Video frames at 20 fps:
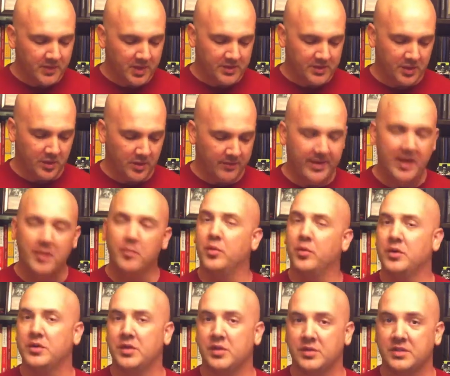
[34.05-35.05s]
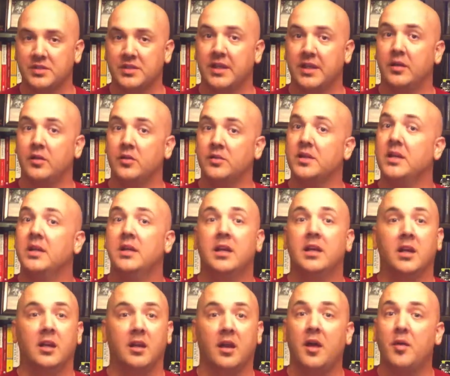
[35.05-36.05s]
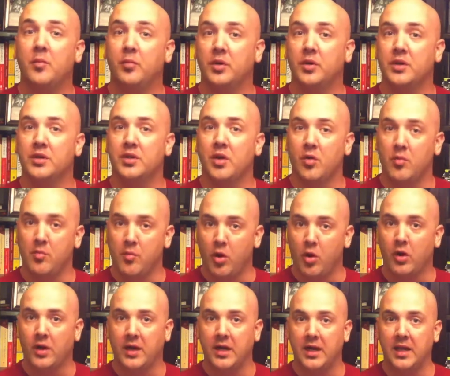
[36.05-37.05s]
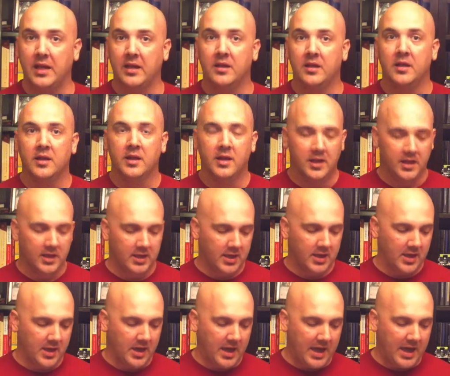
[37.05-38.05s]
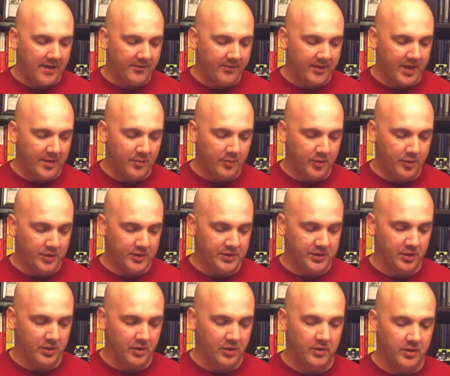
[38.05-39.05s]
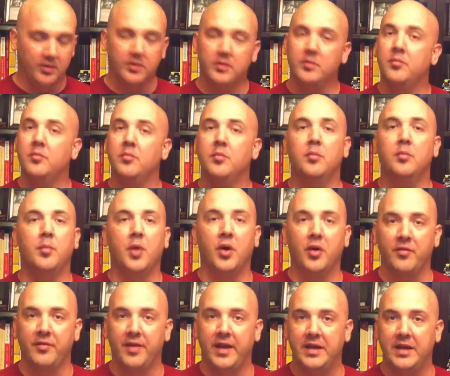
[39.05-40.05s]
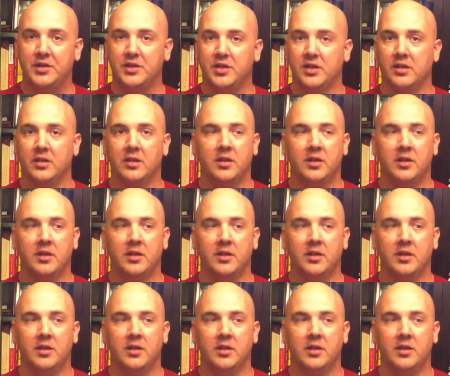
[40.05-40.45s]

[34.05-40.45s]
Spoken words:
So I've got books on sales, a lot of books on marketing. I've got books on motivation,